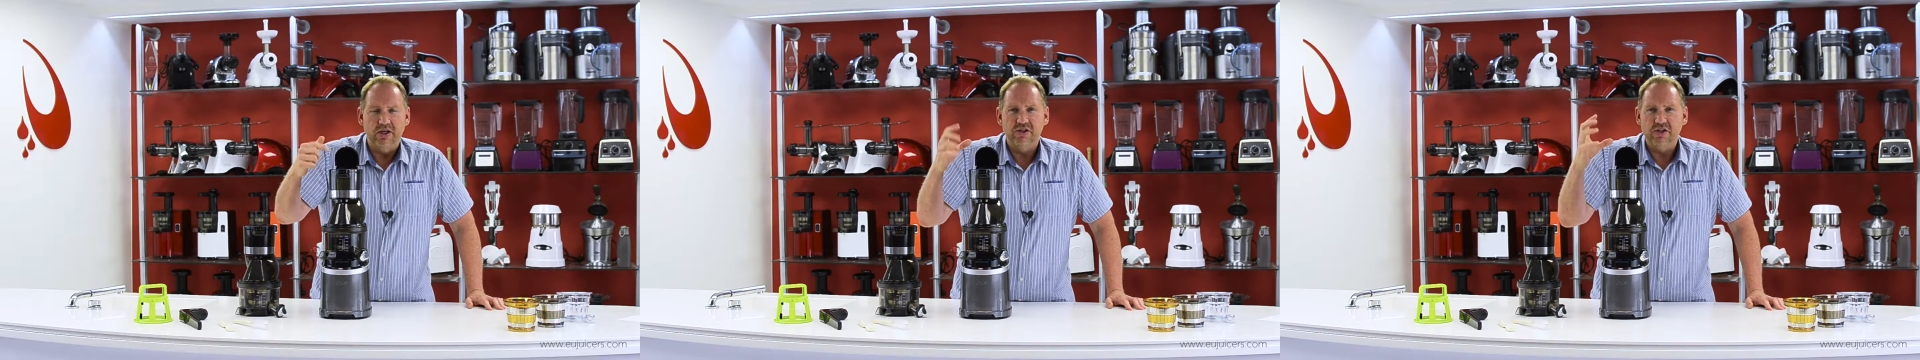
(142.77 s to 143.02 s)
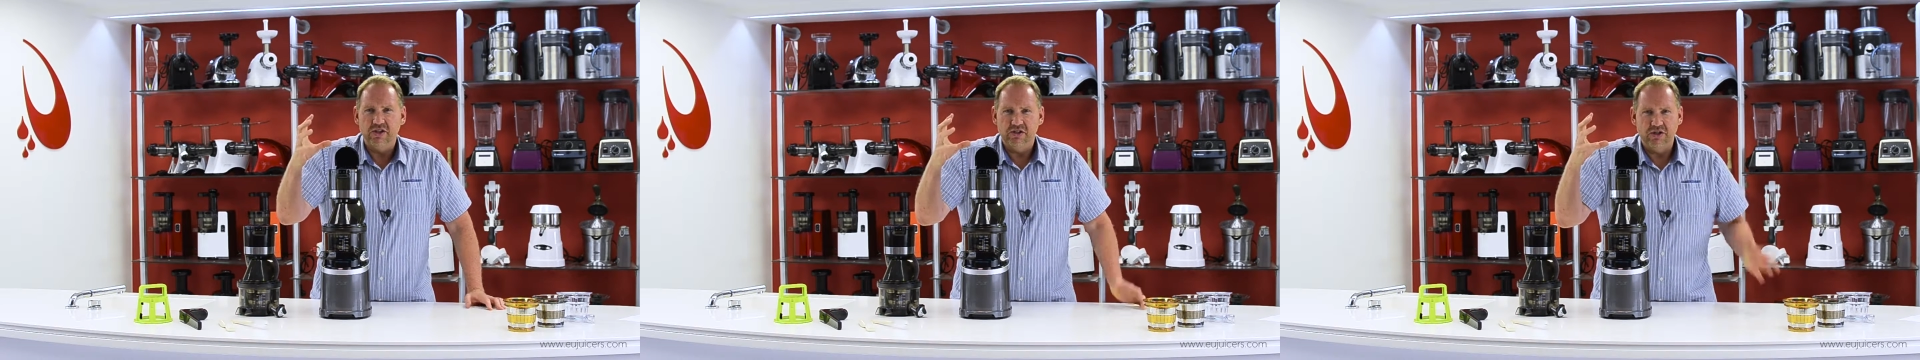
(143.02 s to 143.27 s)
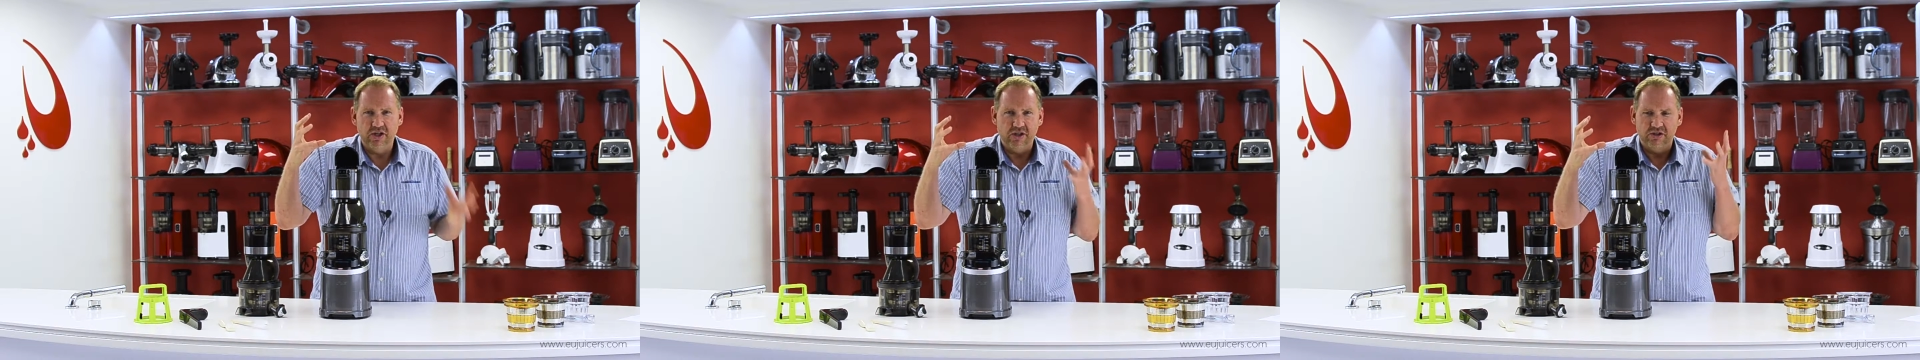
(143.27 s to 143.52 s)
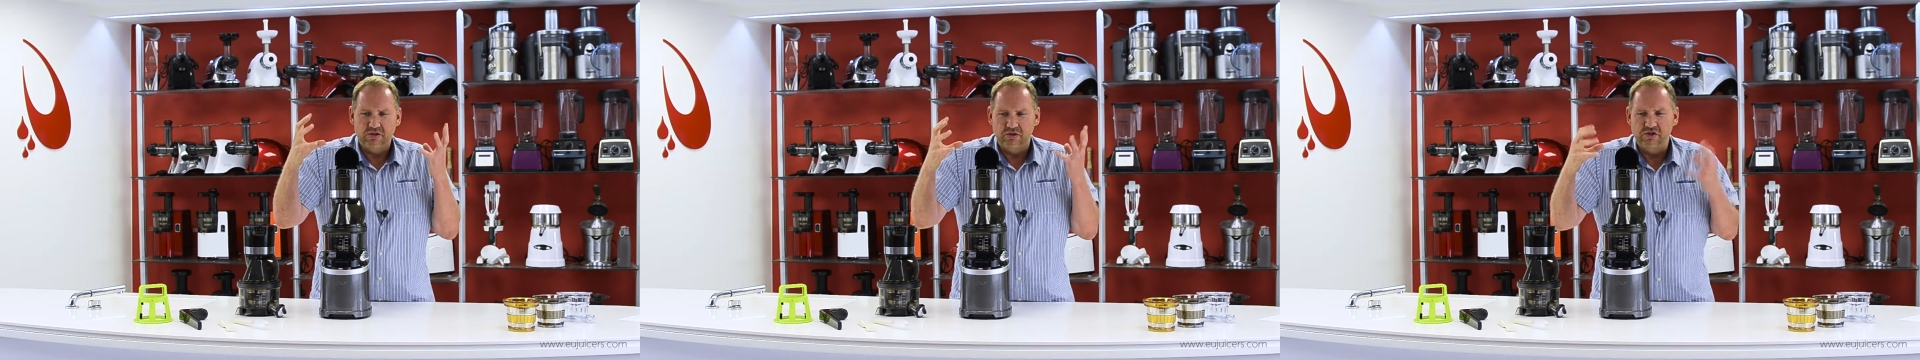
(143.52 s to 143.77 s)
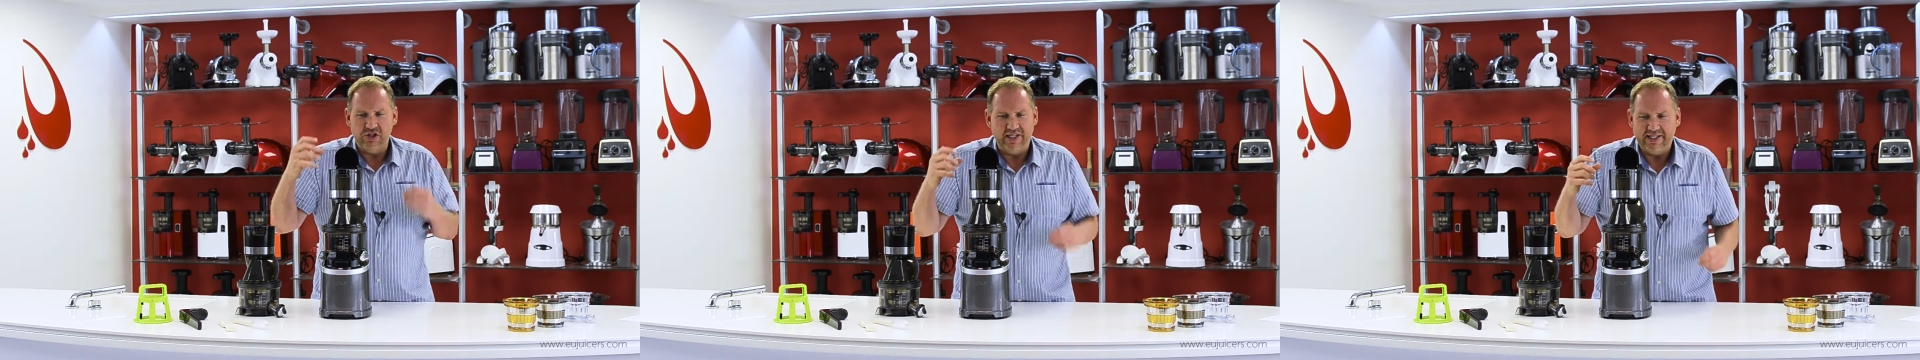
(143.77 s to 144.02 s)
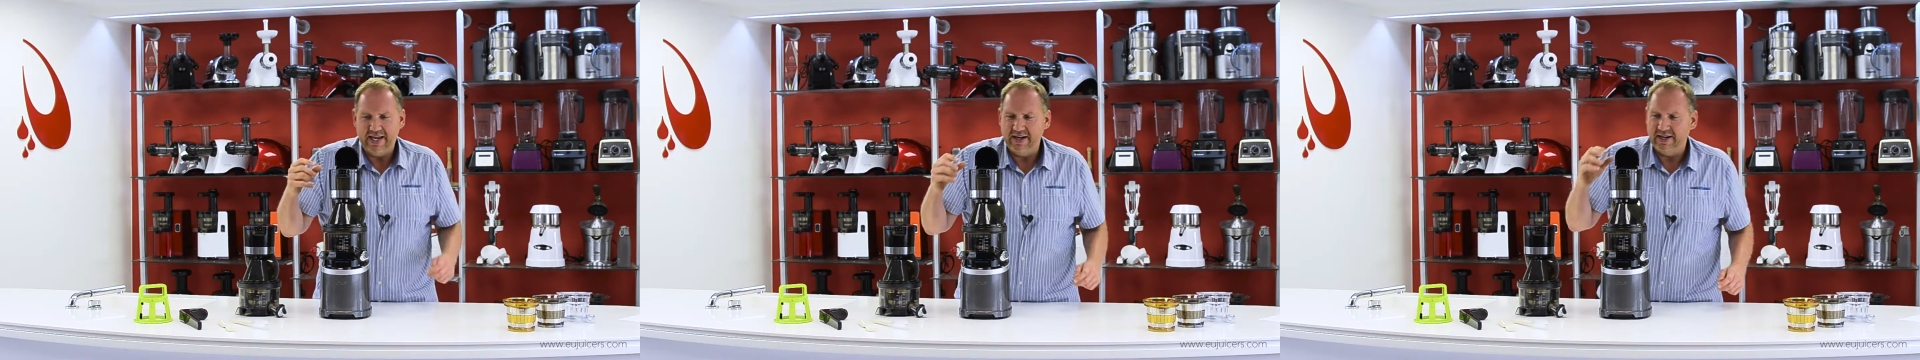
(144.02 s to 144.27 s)
as long as they're not
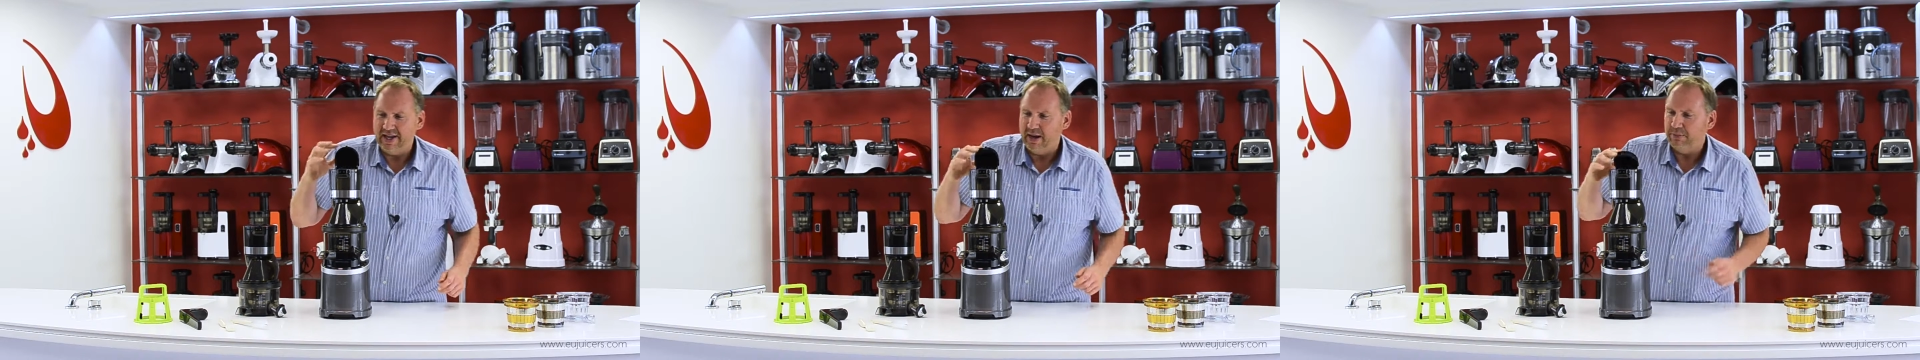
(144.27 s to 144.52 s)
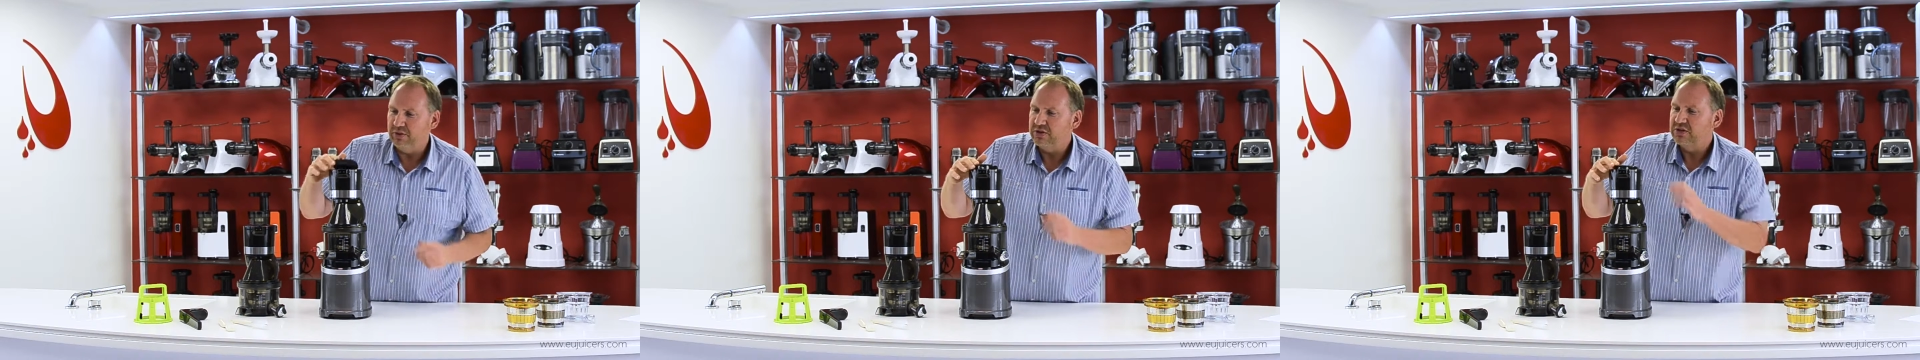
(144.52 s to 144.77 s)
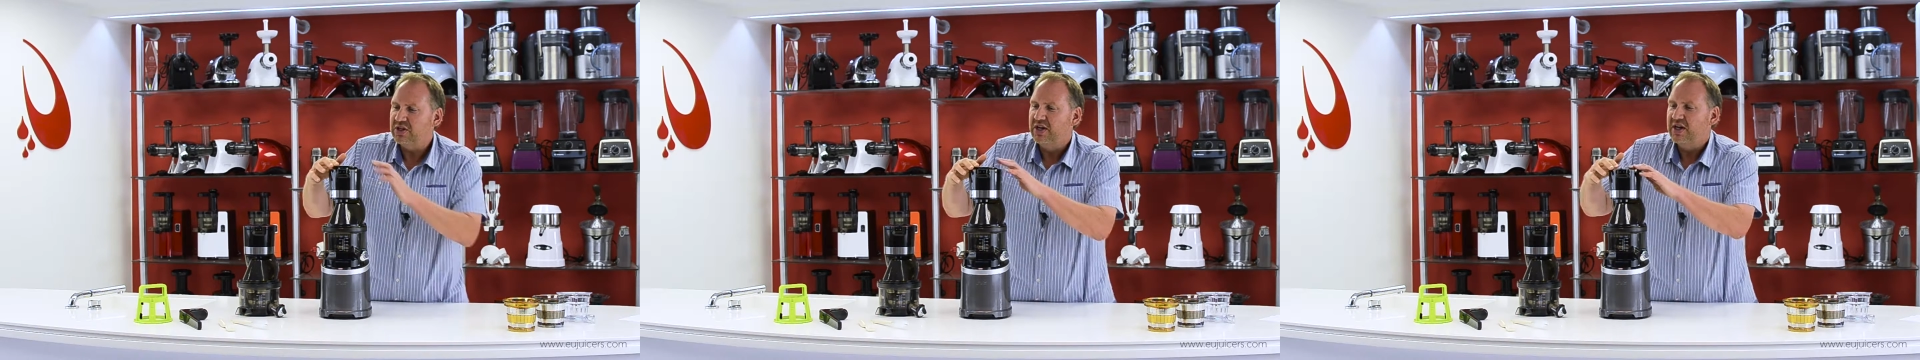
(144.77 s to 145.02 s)
gigantic apples.